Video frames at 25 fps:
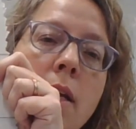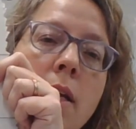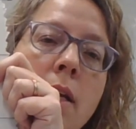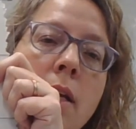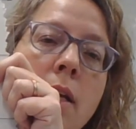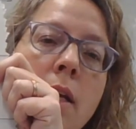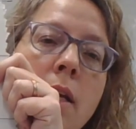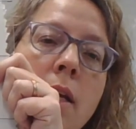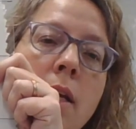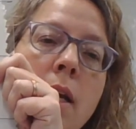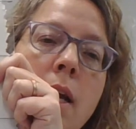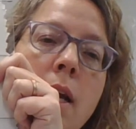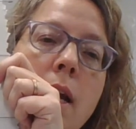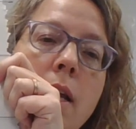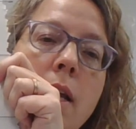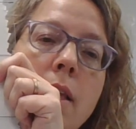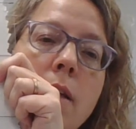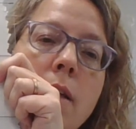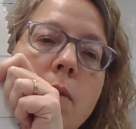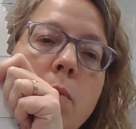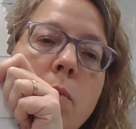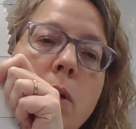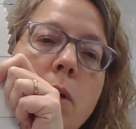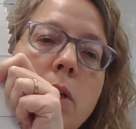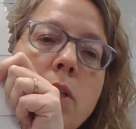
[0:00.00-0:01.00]
And then once you
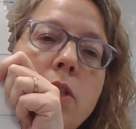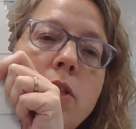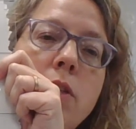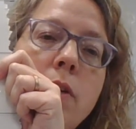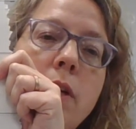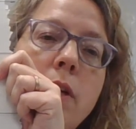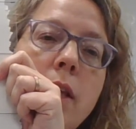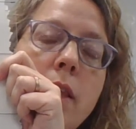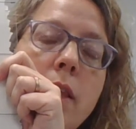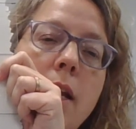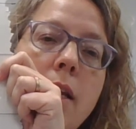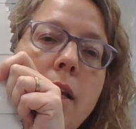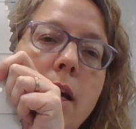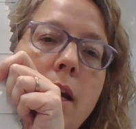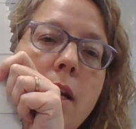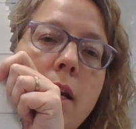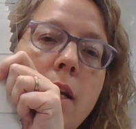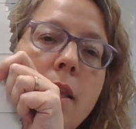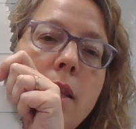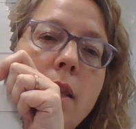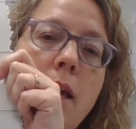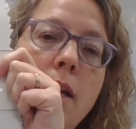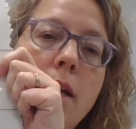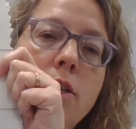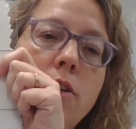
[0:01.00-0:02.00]
get that done,
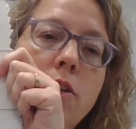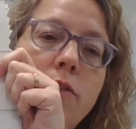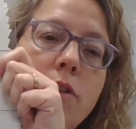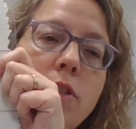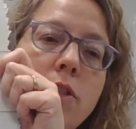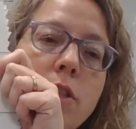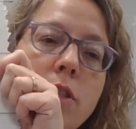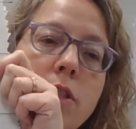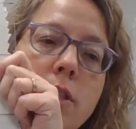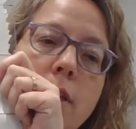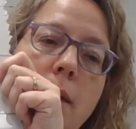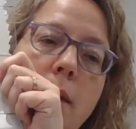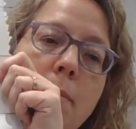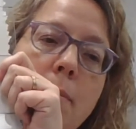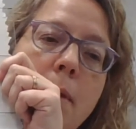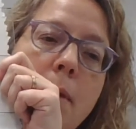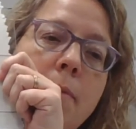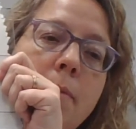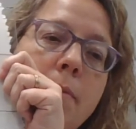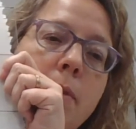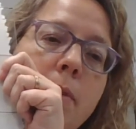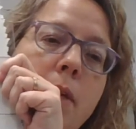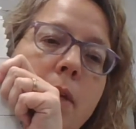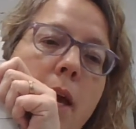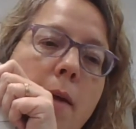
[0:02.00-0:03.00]
that is your first assignment.
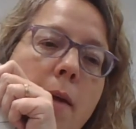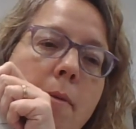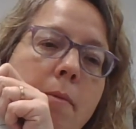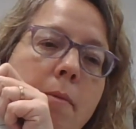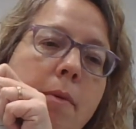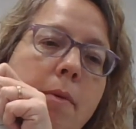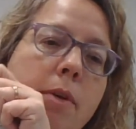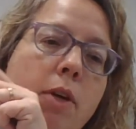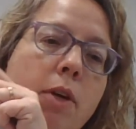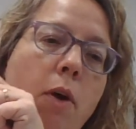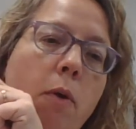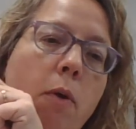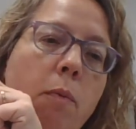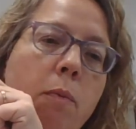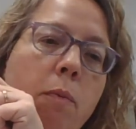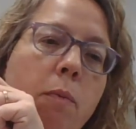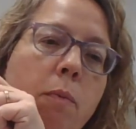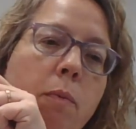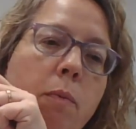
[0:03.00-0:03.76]
Okay, go.